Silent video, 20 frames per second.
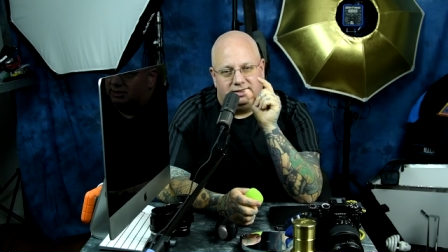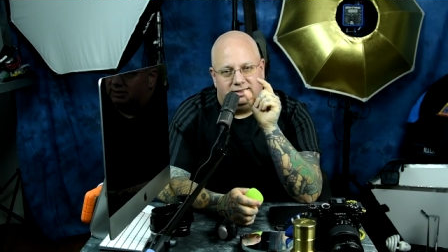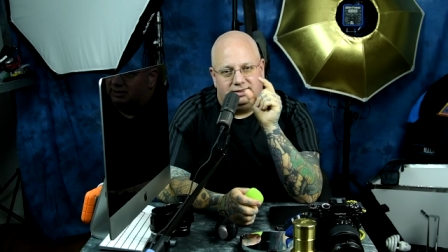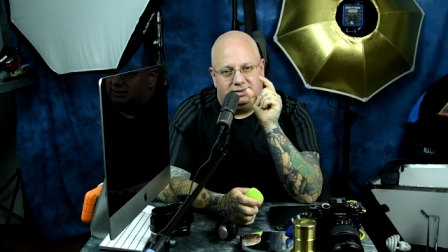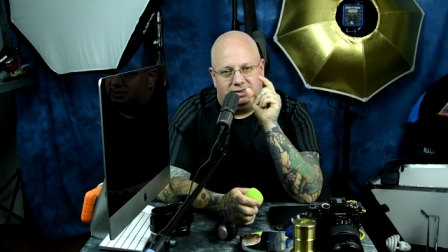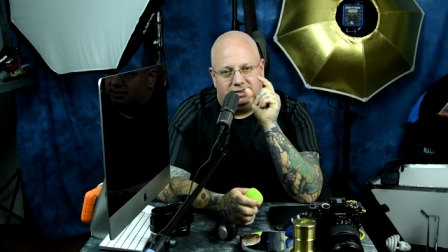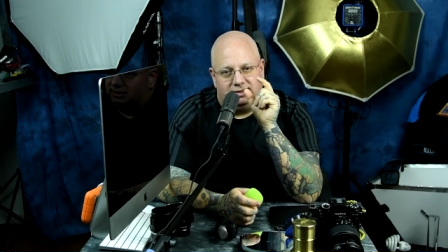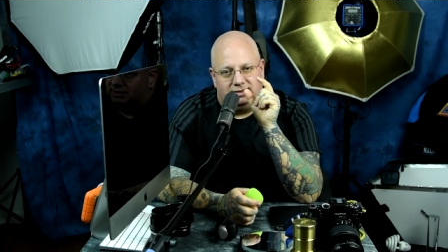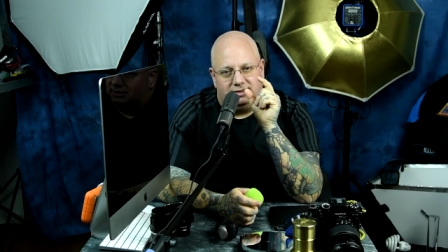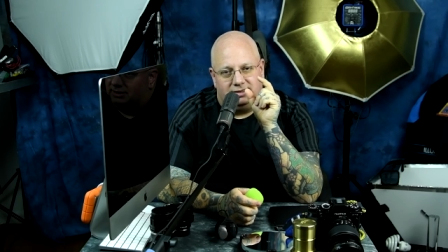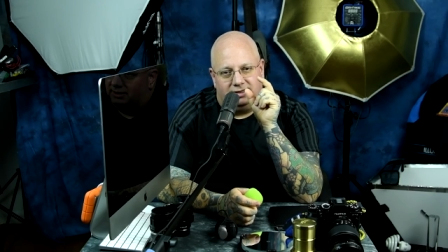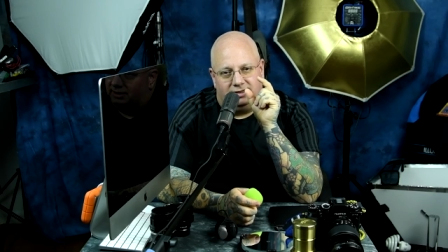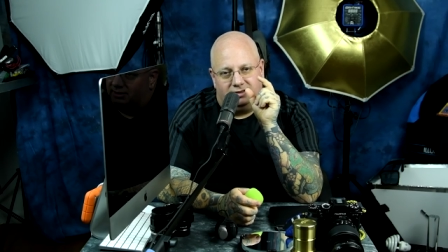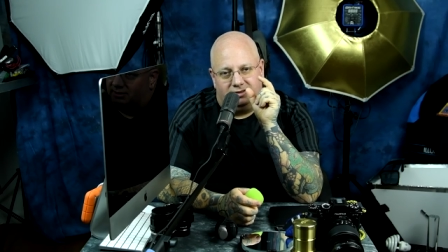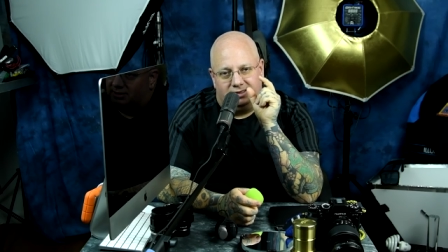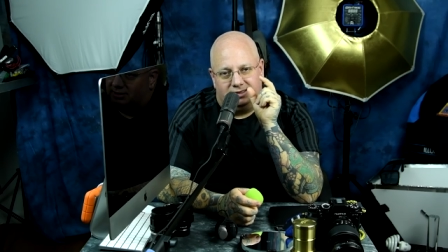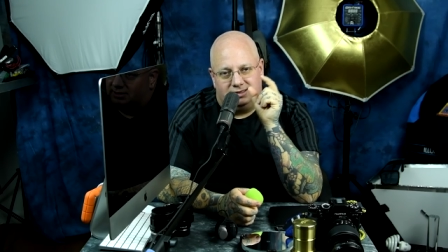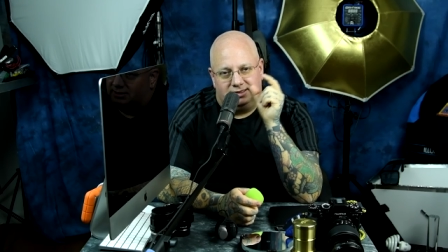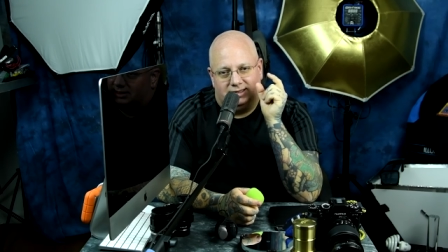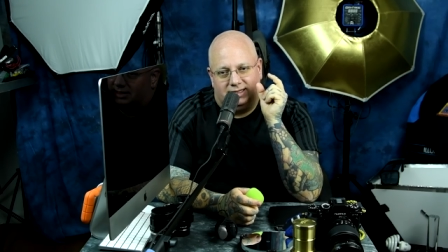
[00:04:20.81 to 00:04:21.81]
of the
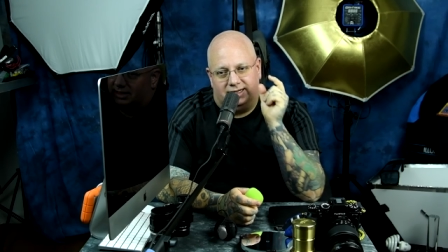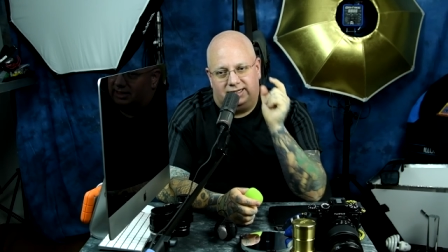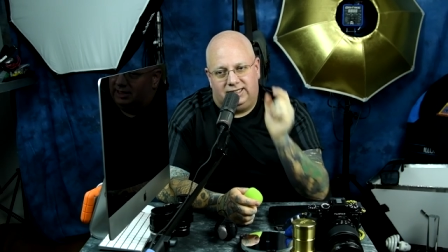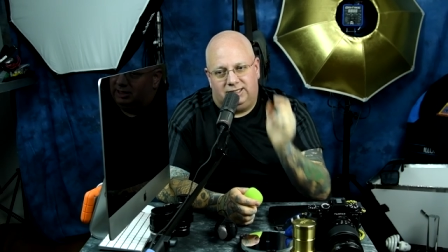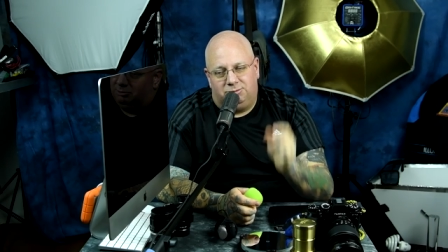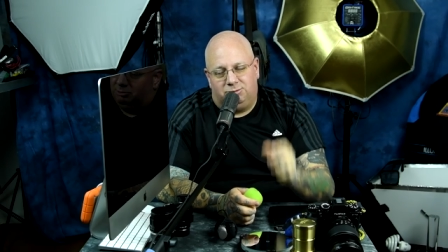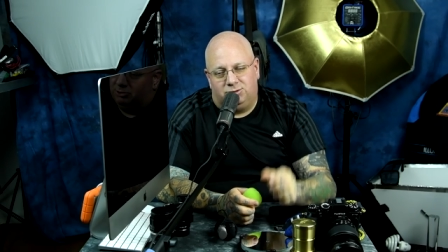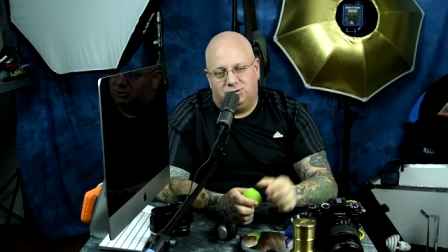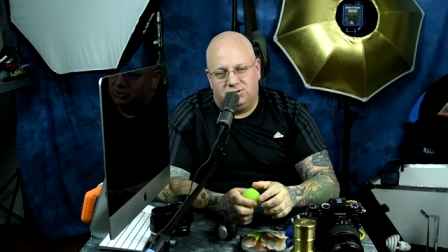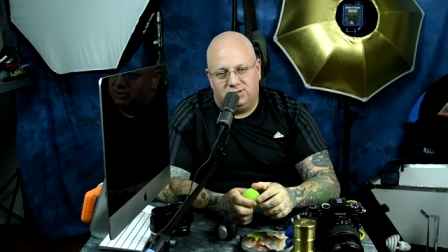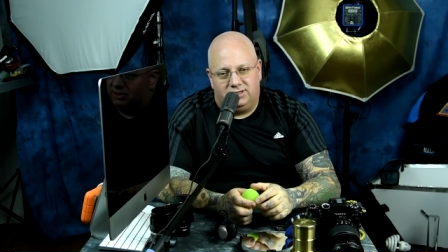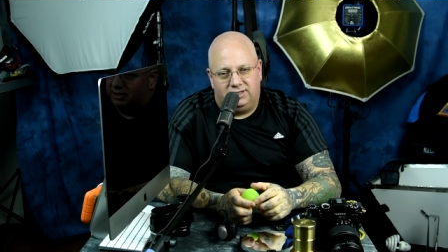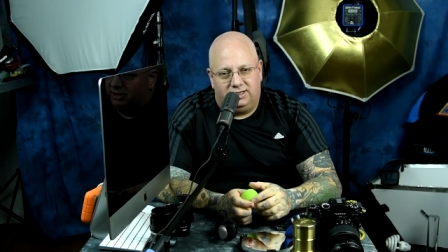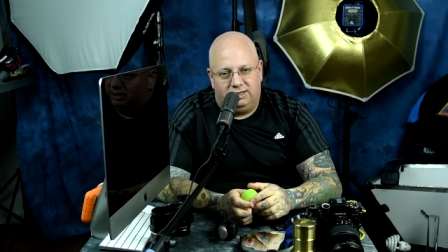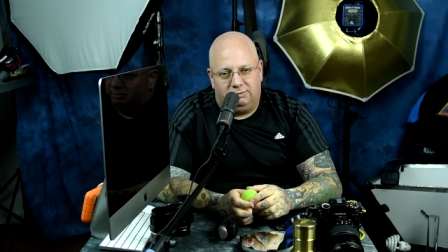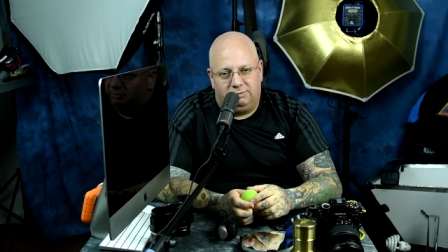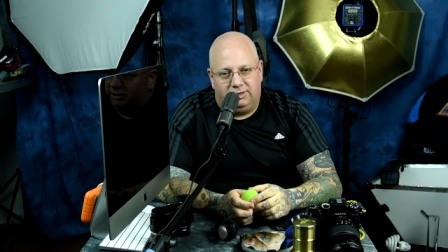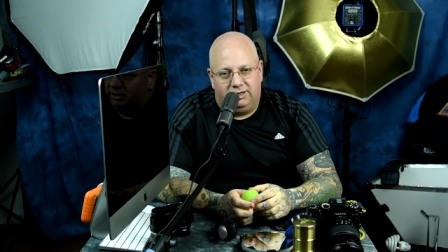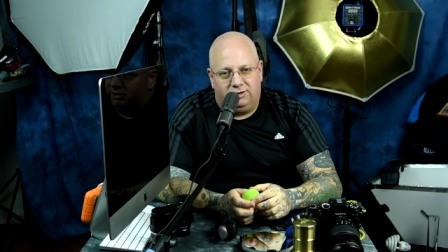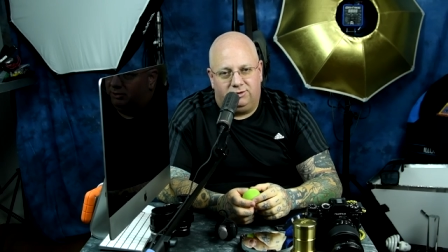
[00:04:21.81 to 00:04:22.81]
detail is 90%
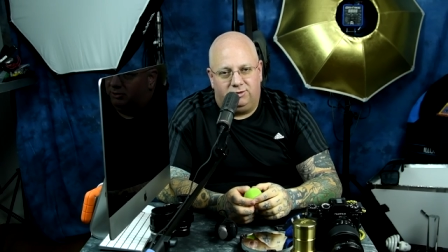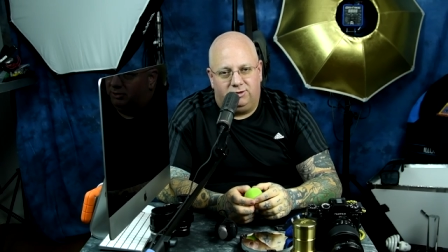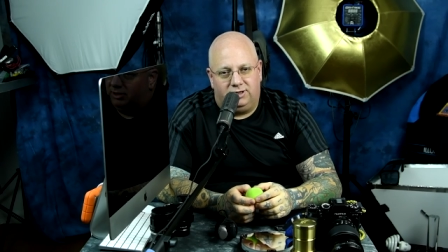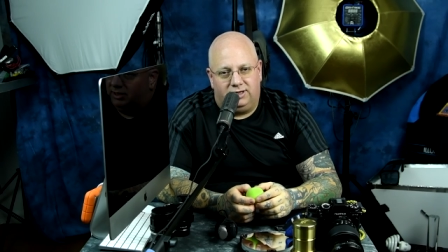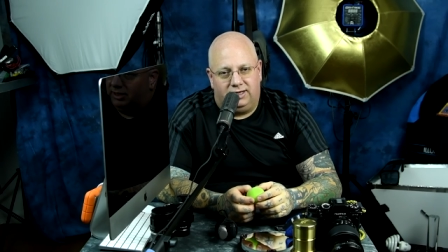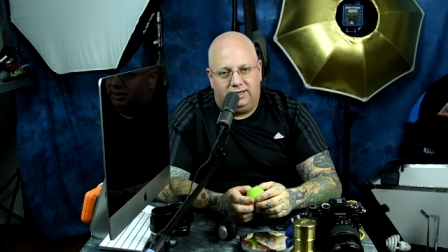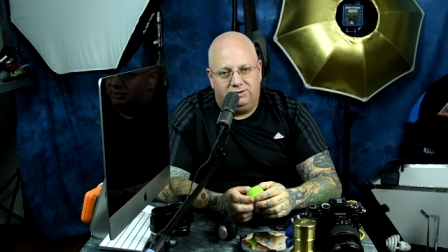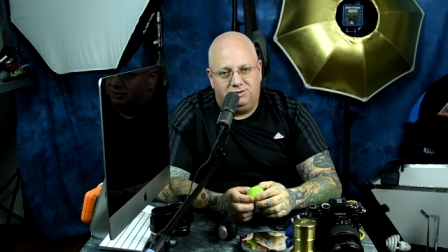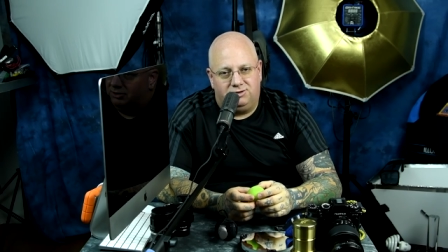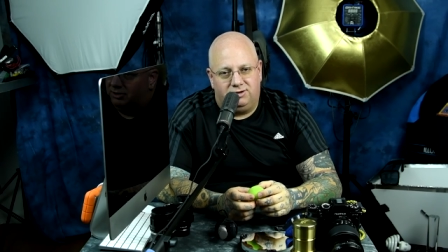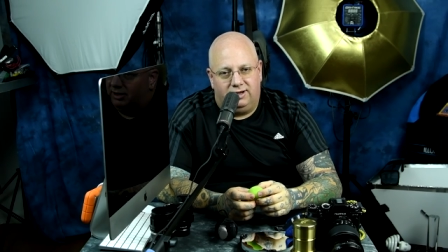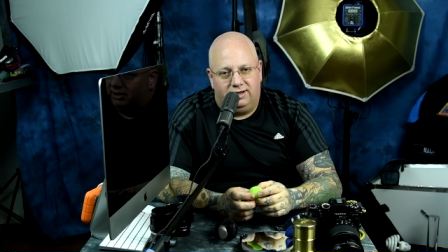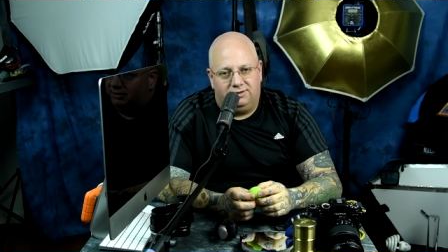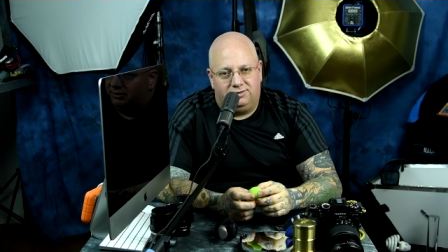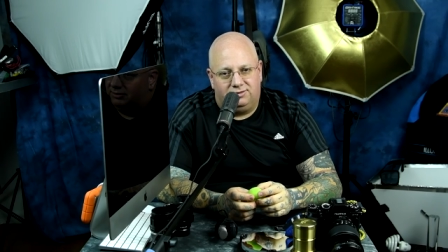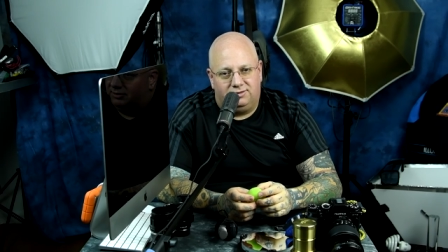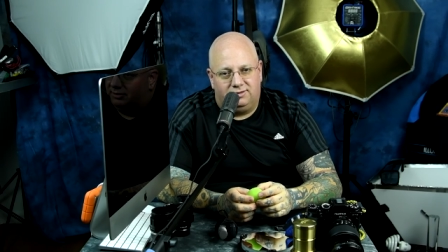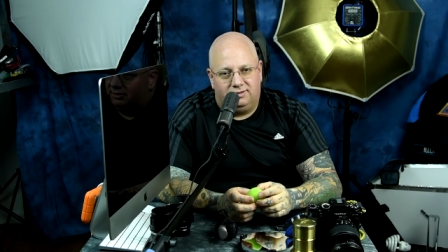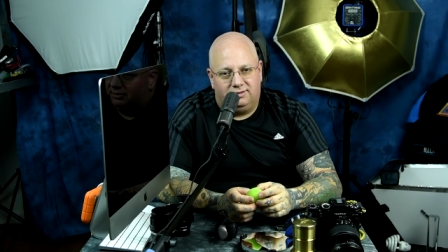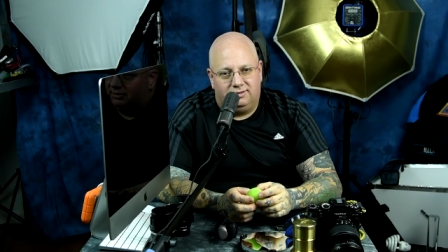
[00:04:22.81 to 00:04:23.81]
of the micro
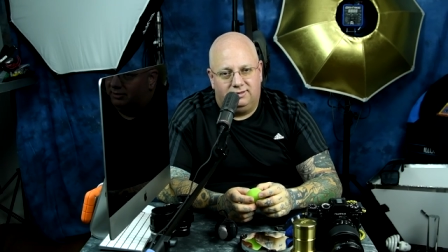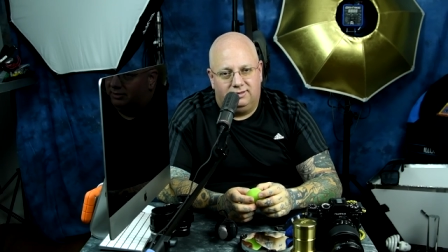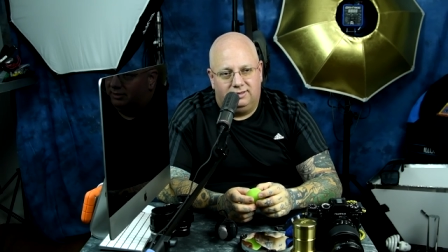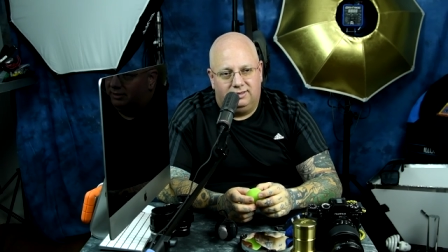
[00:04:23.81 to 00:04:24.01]
contrast.